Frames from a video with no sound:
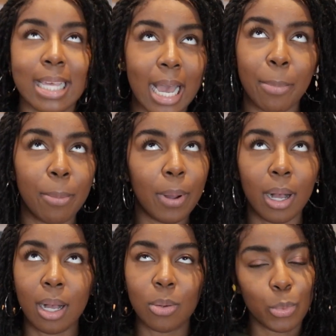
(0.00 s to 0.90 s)
the app,
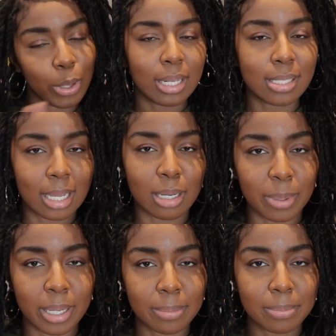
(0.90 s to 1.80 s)
but we'll get to that in a
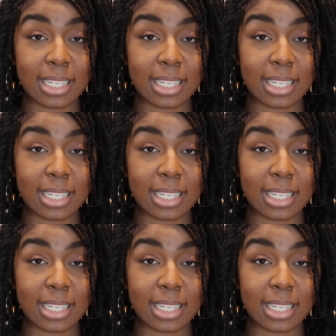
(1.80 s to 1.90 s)
bit.